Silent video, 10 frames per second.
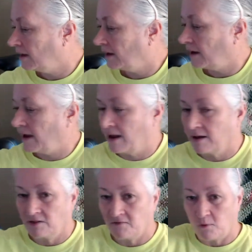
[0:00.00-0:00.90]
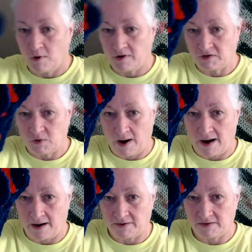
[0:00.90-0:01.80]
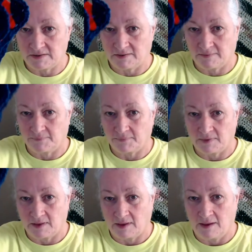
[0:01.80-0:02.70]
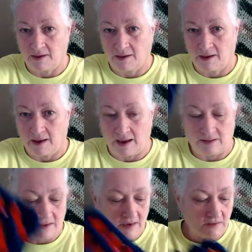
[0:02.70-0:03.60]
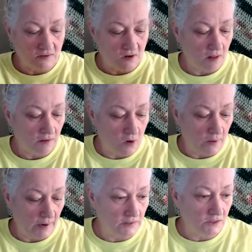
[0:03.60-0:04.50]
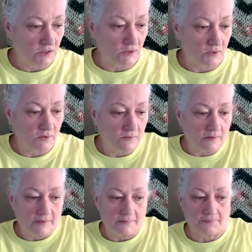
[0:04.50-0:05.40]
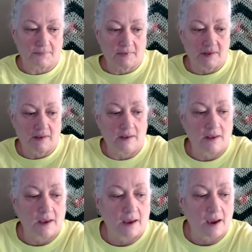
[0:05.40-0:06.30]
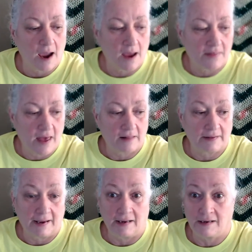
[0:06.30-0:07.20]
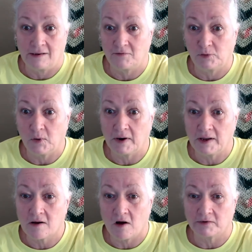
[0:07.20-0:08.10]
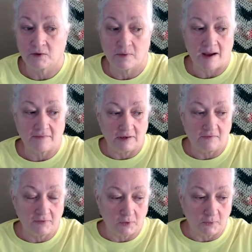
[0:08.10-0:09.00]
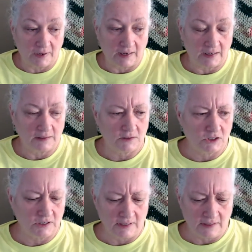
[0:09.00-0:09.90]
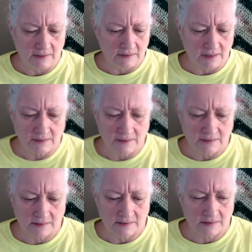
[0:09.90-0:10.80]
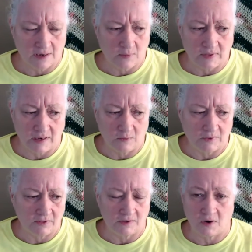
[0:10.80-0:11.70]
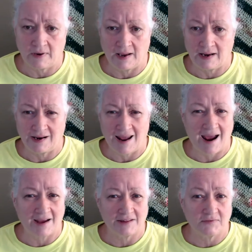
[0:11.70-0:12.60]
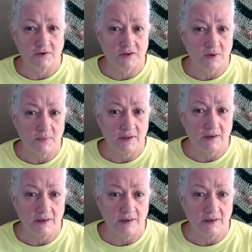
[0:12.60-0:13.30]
and the 4 squares, and these are all going to that lady in Florida called Crafty Floridian. She does something with donating hats for something.